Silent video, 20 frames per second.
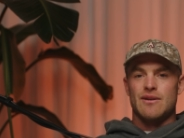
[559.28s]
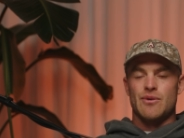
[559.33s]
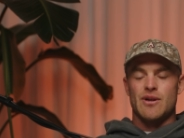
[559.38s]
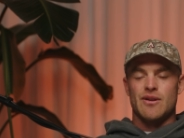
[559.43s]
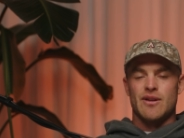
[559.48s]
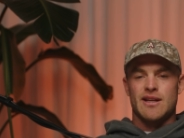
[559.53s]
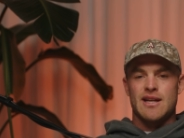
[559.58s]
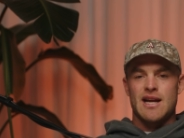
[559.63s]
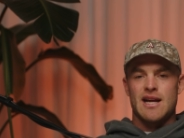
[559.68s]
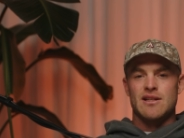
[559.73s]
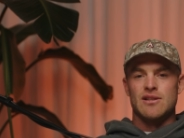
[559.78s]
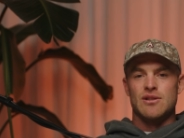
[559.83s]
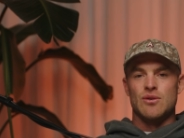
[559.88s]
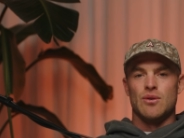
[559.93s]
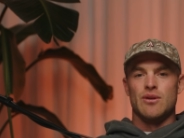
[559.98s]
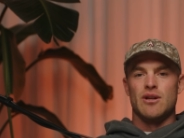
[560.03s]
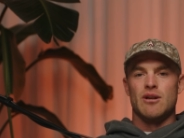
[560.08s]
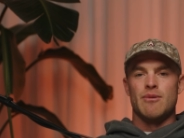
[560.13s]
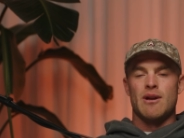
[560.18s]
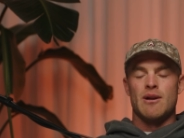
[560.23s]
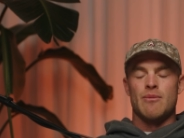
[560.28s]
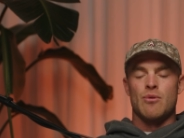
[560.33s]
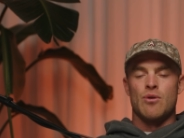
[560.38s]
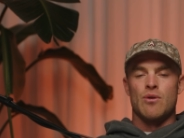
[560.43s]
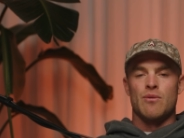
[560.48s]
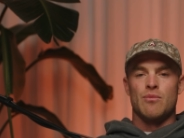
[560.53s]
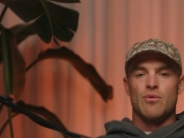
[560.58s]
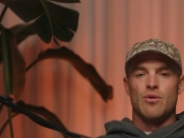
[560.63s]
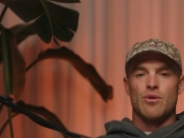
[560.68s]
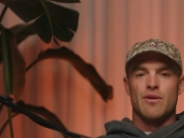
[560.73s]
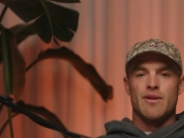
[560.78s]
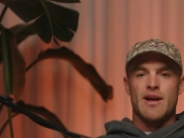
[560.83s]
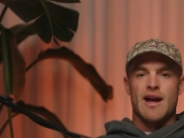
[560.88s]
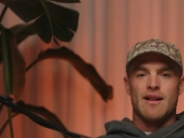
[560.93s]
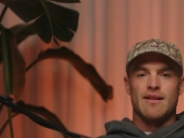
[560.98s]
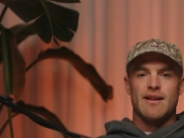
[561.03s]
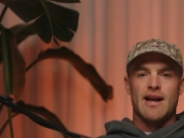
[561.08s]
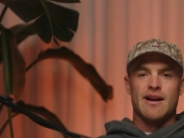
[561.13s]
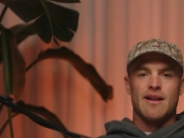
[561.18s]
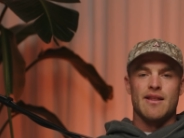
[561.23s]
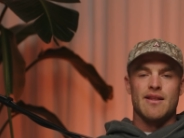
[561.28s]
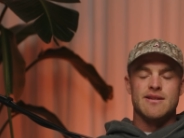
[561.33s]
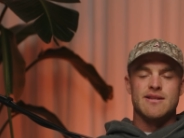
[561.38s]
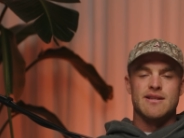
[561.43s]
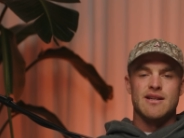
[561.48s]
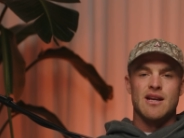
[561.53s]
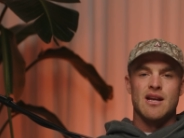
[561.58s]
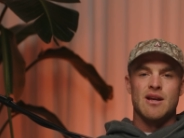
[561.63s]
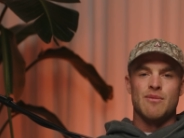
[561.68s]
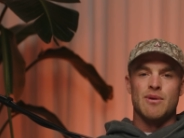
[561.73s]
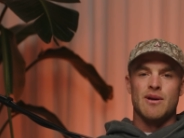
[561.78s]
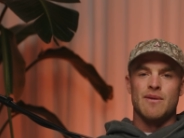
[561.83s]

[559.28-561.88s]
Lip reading: really keen to do a little bit more of that later this year,